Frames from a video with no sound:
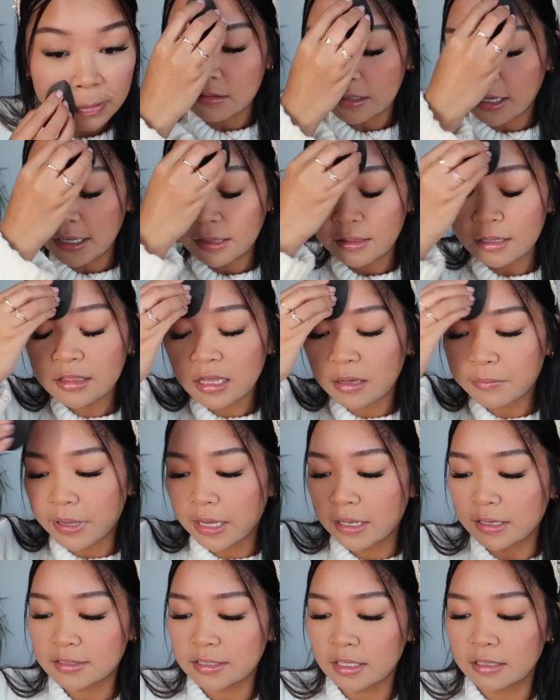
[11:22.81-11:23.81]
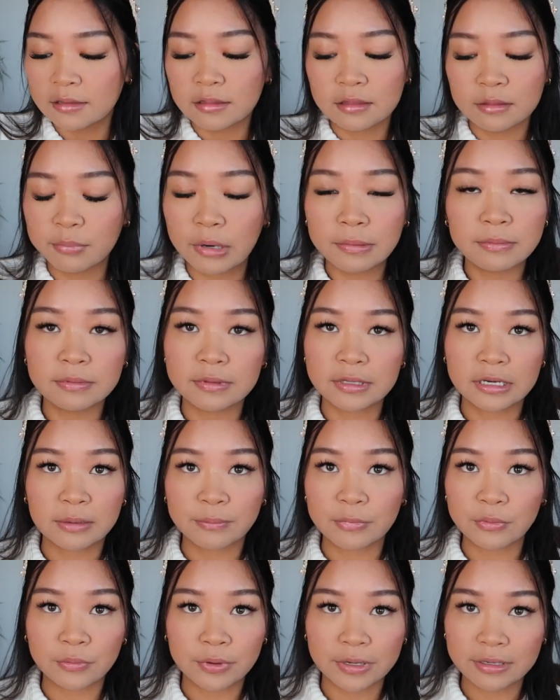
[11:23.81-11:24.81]
I think that bag is like probably
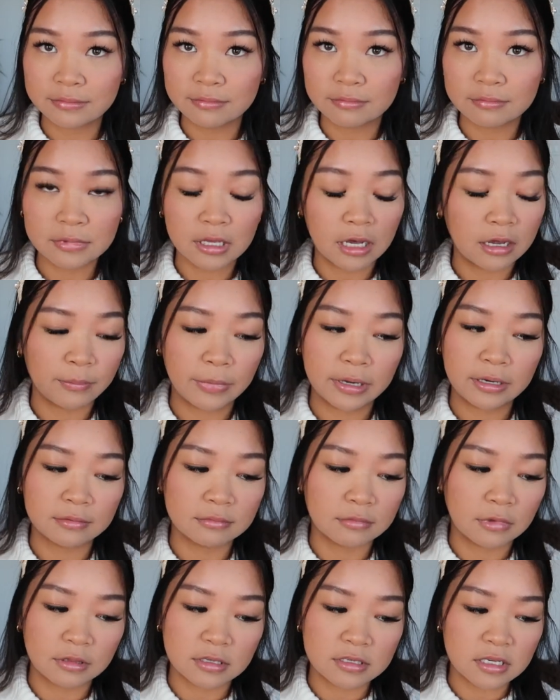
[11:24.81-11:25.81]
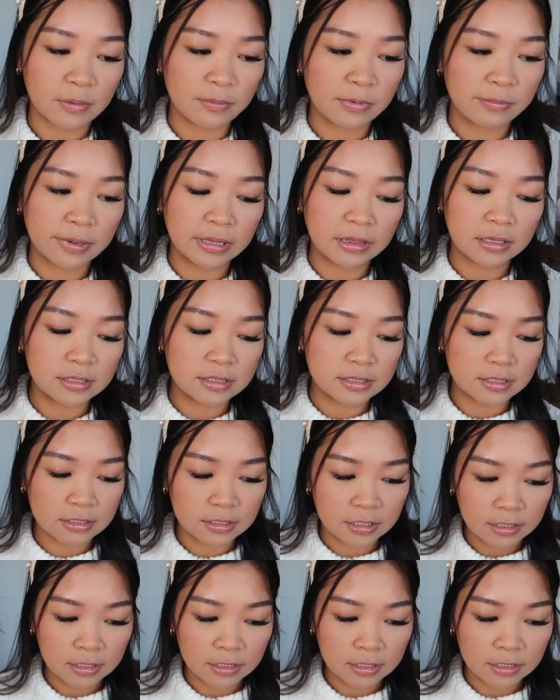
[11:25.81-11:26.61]
number one on the top of my list.